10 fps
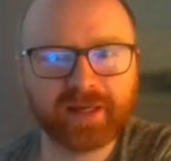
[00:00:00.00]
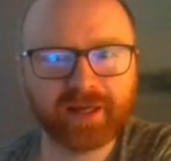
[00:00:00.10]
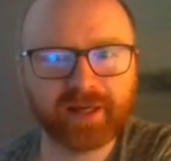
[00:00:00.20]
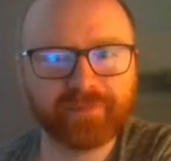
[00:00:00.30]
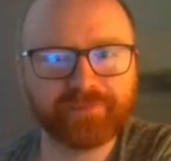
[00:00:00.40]

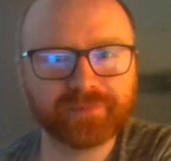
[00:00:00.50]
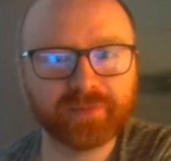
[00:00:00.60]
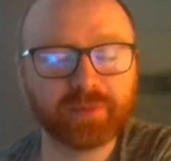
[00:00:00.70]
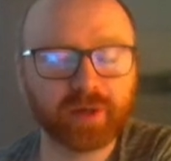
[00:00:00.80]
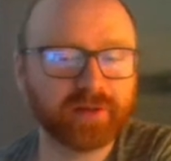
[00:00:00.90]

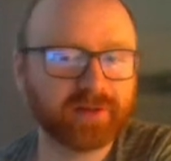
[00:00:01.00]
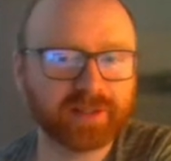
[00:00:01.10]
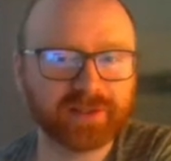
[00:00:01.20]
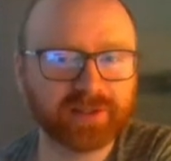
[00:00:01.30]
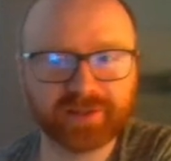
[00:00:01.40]
But
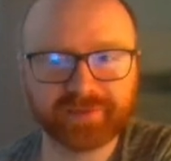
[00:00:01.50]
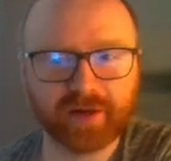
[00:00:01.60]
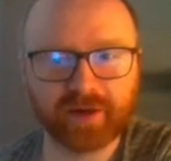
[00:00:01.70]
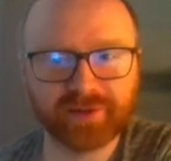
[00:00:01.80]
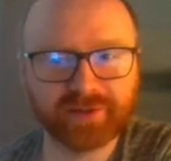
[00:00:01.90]
this is as
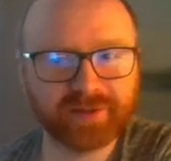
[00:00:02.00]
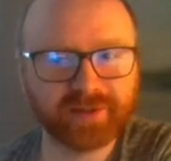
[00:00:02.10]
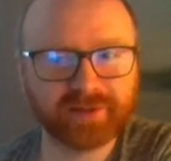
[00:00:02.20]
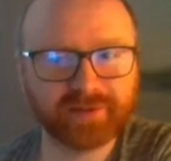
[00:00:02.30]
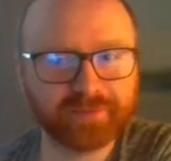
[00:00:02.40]
far as
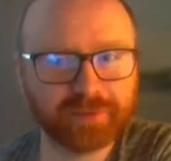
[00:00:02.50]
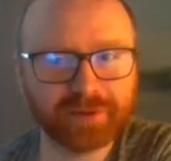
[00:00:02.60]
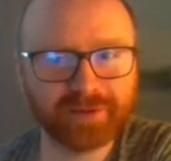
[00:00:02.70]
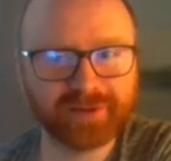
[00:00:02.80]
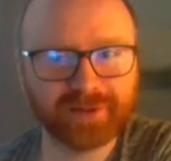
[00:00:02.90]
the
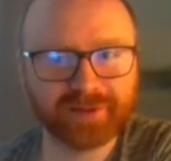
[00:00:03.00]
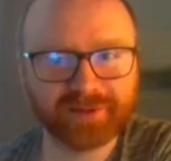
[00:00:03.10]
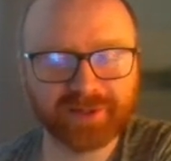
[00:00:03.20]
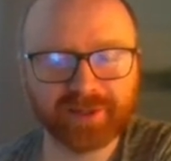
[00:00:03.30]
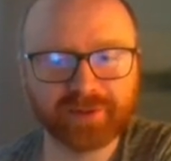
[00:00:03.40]

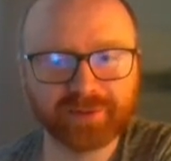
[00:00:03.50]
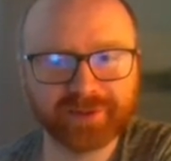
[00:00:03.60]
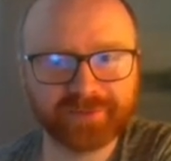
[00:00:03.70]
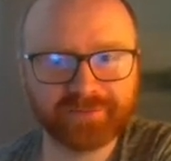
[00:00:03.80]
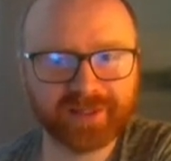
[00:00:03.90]
study
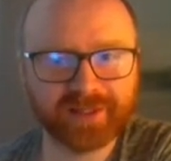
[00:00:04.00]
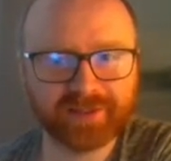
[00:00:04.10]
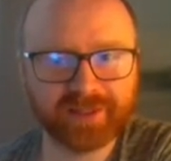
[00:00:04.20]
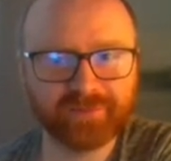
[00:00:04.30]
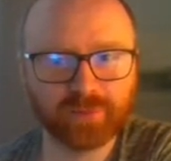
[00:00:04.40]
goes, is
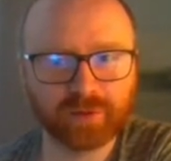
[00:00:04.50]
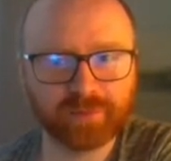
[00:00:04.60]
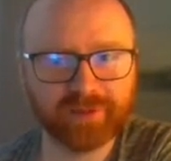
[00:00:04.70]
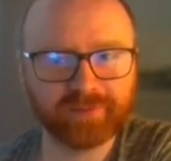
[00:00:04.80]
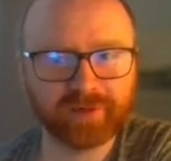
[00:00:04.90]
d4,
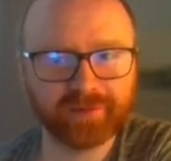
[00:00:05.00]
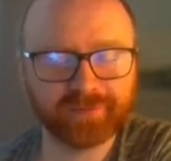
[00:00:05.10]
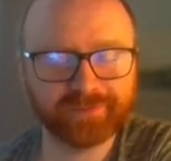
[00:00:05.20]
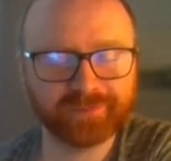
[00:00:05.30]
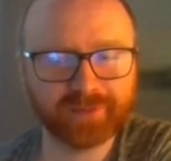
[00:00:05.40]
b5.
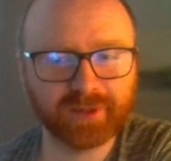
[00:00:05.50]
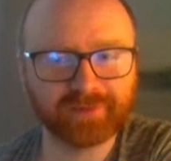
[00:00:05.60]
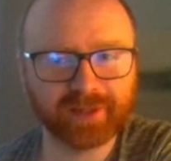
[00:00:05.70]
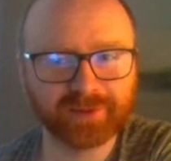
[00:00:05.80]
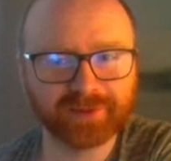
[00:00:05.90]

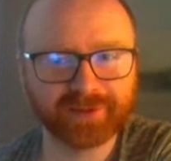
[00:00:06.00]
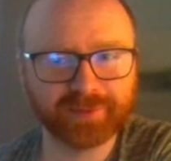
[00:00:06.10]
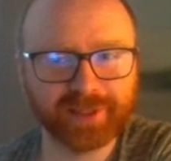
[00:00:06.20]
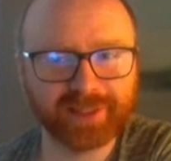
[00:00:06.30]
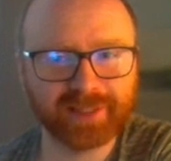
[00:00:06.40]
Nothing else has
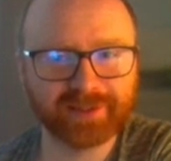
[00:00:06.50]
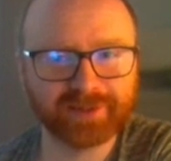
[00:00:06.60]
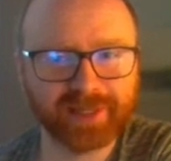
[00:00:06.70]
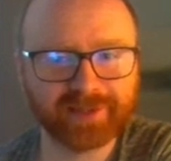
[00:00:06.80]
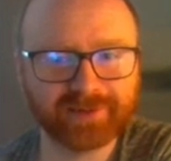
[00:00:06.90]
been entered
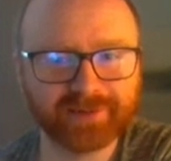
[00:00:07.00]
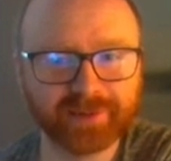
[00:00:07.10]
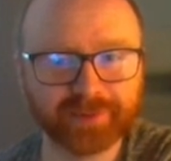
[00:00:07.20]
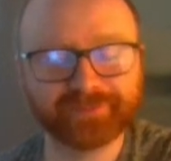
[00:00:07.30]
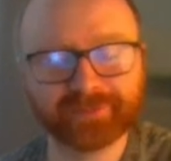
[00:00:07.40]
yet.
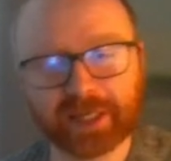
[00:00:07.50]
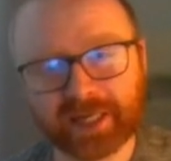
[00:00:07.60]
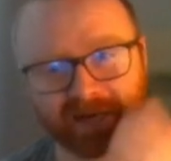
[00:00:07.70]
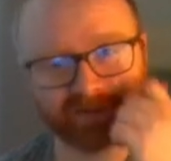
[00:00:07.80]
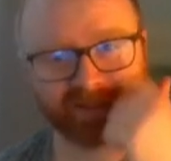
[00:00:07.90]
So
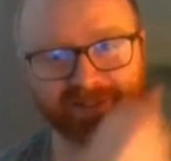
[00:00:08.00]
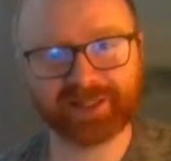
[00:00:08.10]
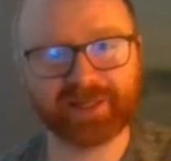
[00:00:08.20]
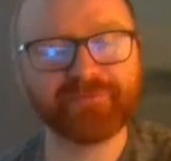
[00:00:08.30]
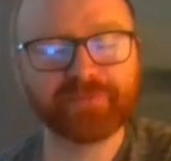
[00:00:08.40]
after this
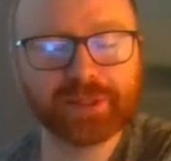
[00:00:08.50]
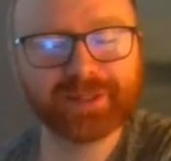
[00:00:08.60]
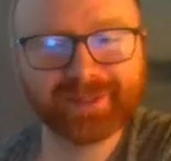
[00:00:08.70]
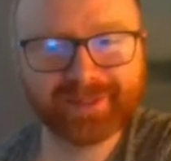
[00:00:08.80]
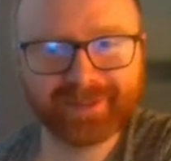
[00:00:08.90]
game,
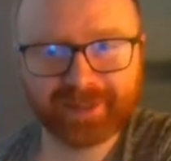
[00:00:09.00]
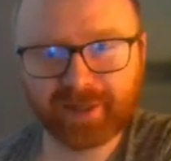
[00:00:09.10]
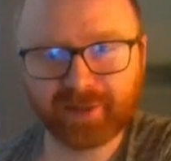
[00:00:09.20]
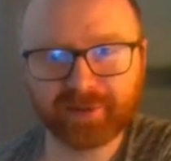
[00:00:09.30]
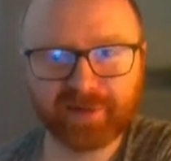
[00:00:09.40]

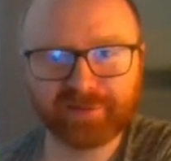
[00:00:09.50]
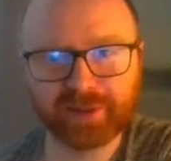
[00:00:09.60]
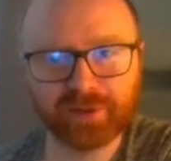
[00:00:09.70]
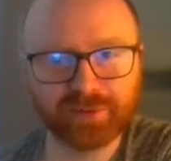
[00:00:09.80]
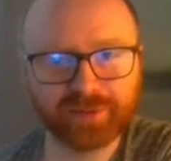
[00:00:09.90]
I'll have a
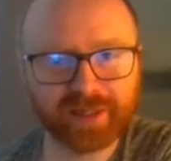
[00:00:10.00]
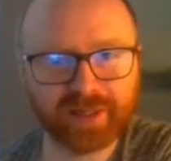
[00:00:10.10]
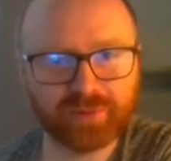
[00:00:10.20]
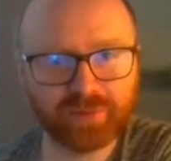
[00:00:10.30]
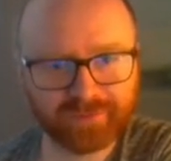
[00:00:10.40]
little look at putting